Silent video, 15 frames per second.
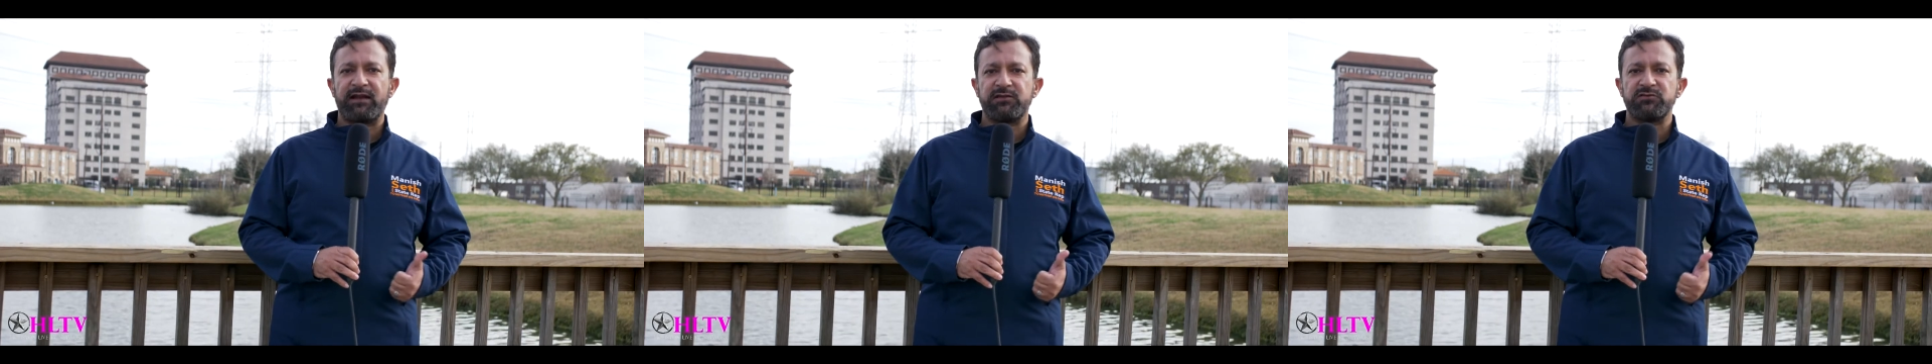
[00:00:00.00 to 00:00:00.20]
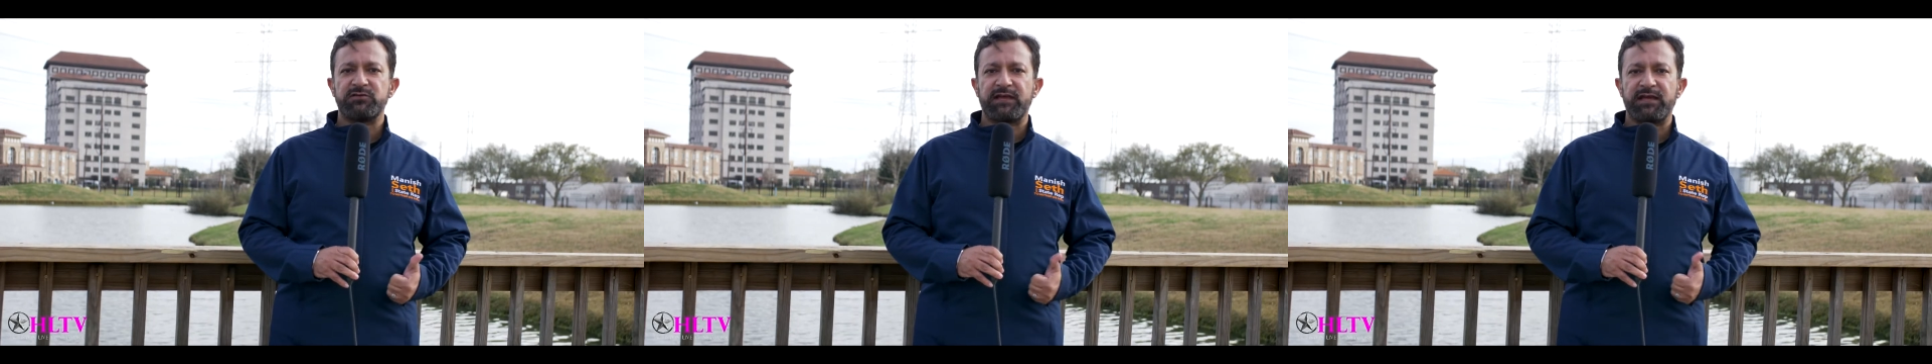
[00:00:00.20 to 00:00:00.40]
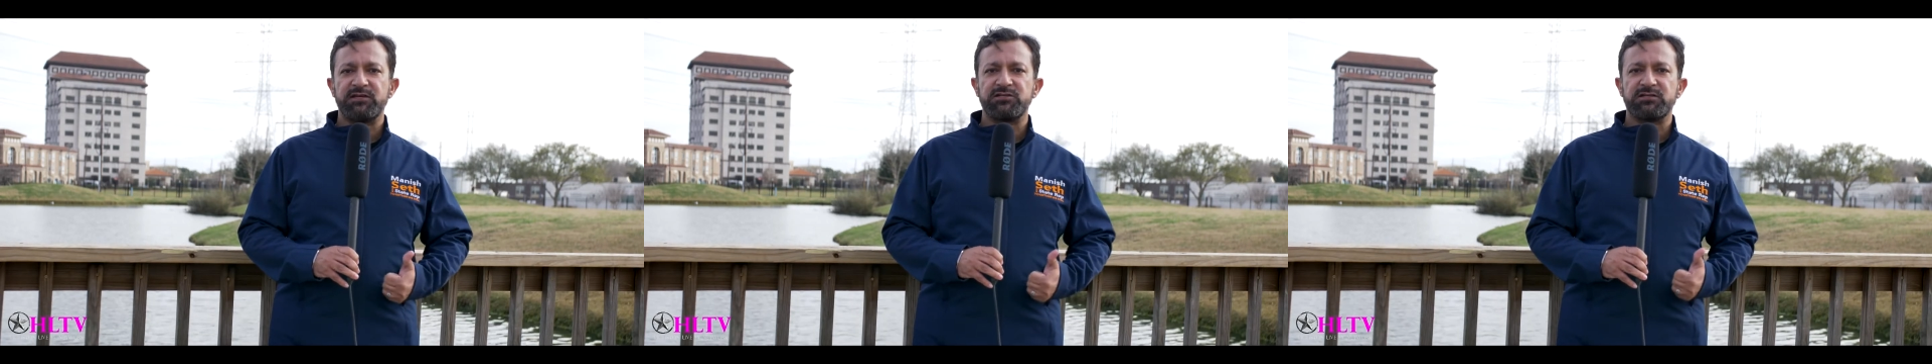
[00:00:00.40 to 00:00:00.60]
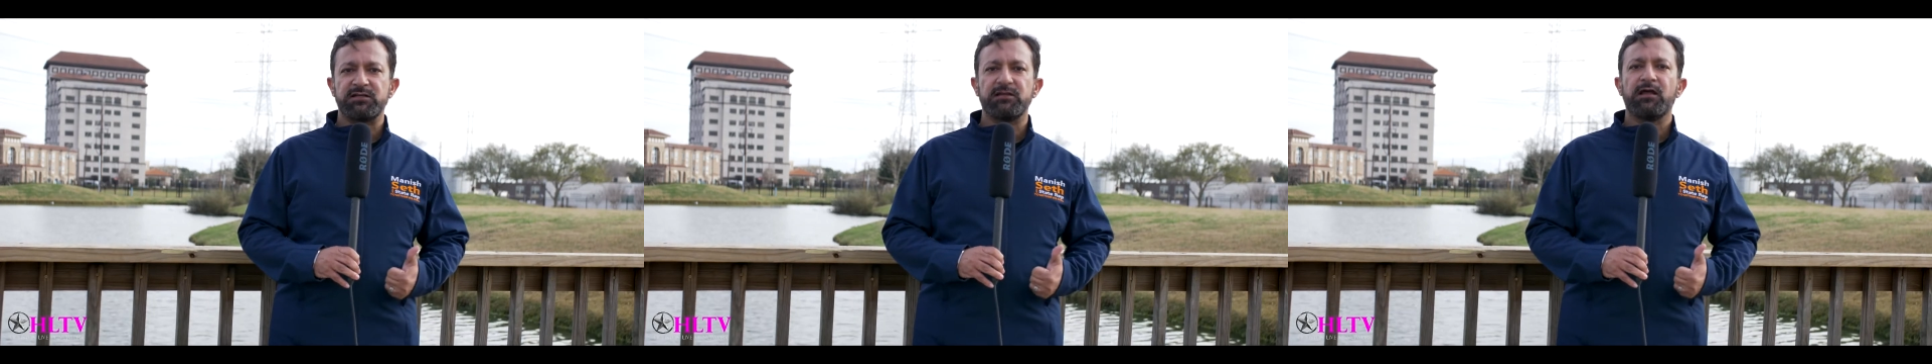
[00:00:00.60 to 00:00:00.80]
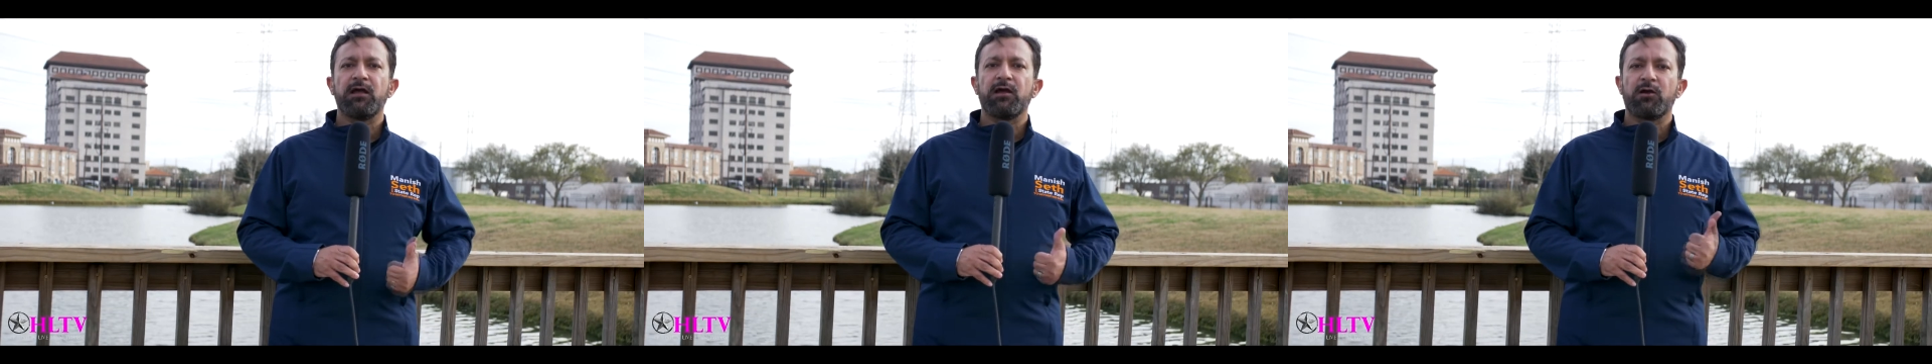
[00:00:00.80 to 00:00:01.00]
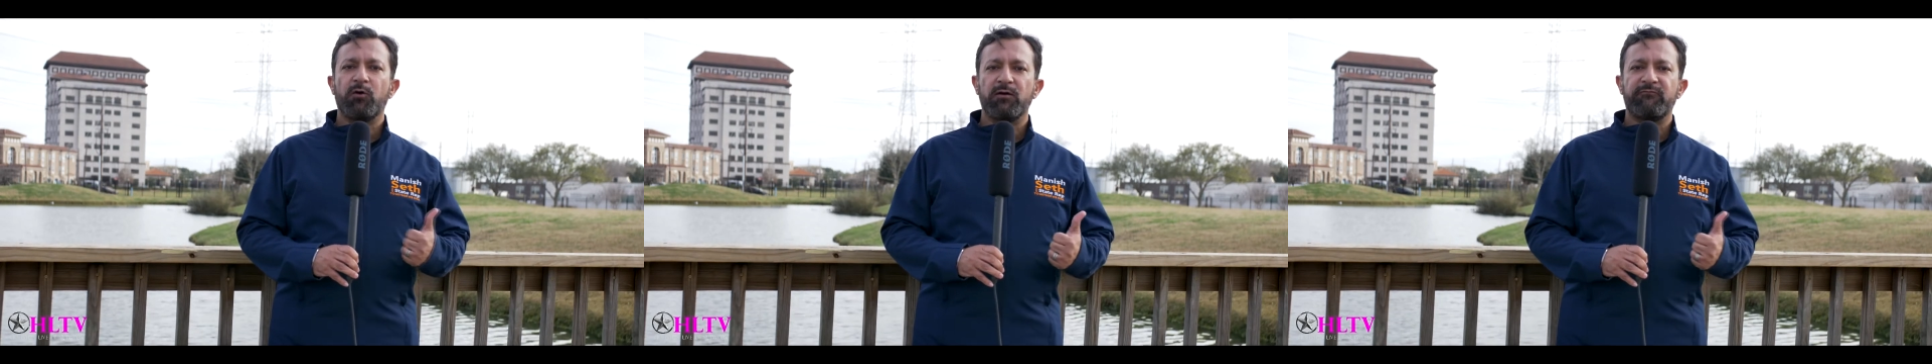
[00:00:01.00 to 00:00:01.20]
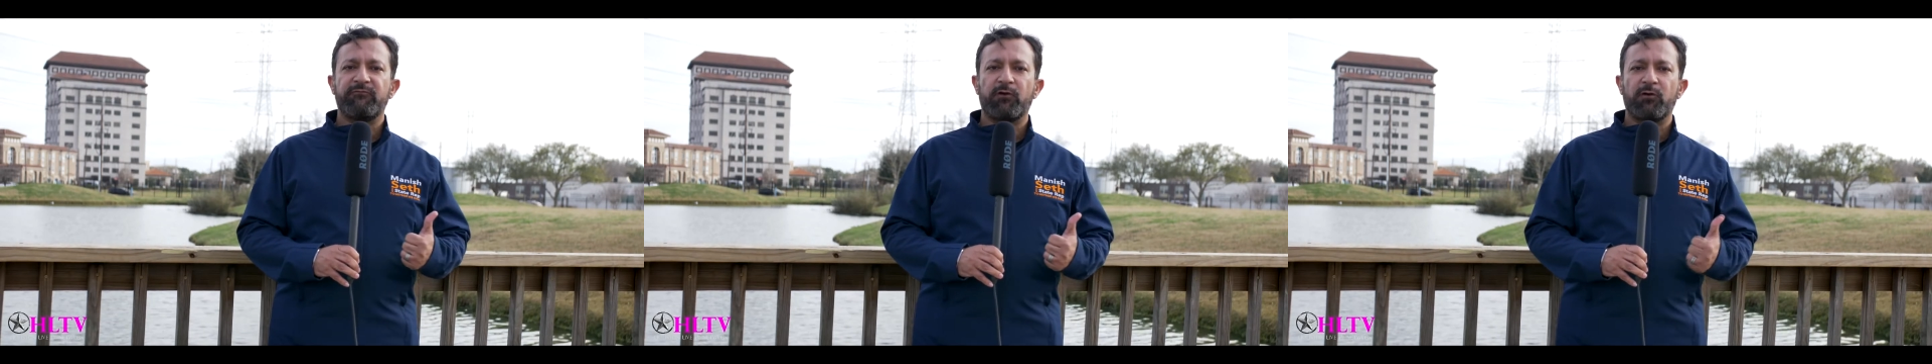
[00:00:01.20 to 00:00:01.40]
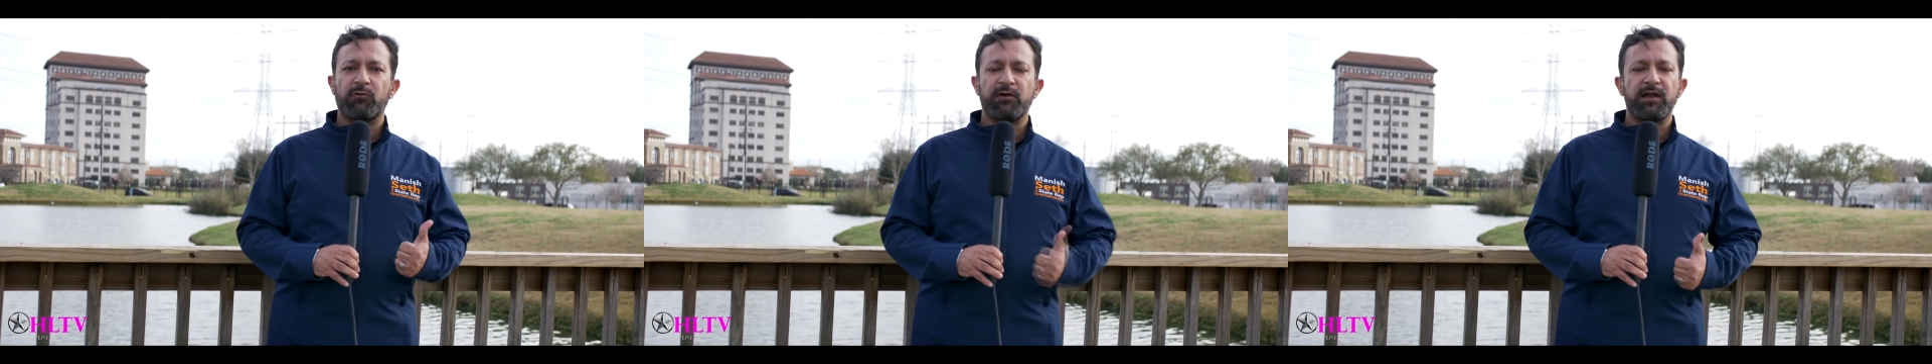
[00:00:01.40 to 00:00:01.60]
education going
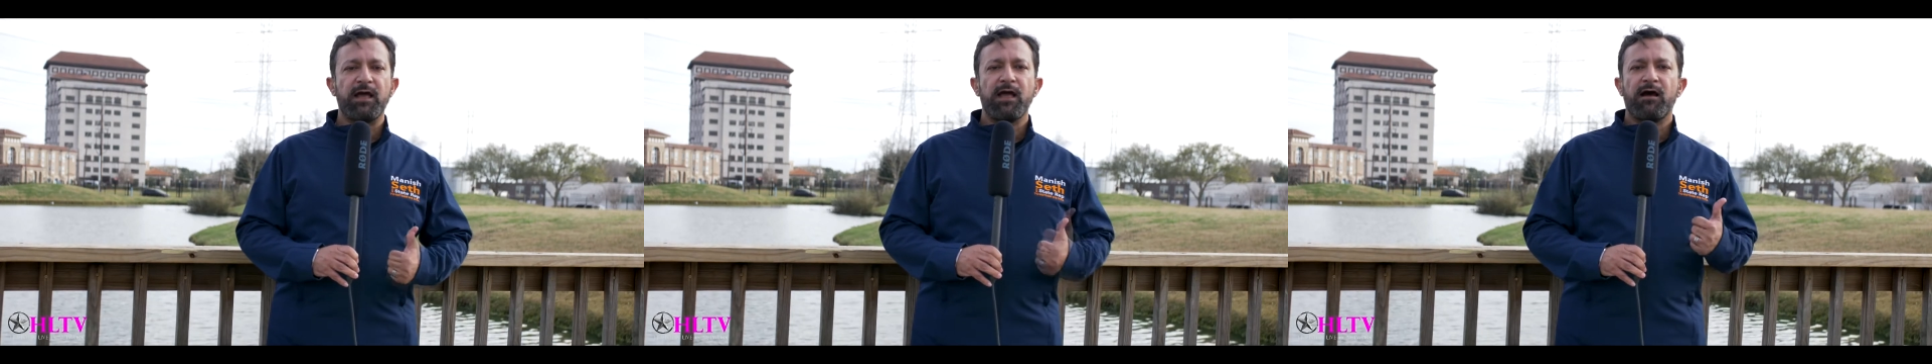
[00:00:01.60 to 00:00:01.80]
forward.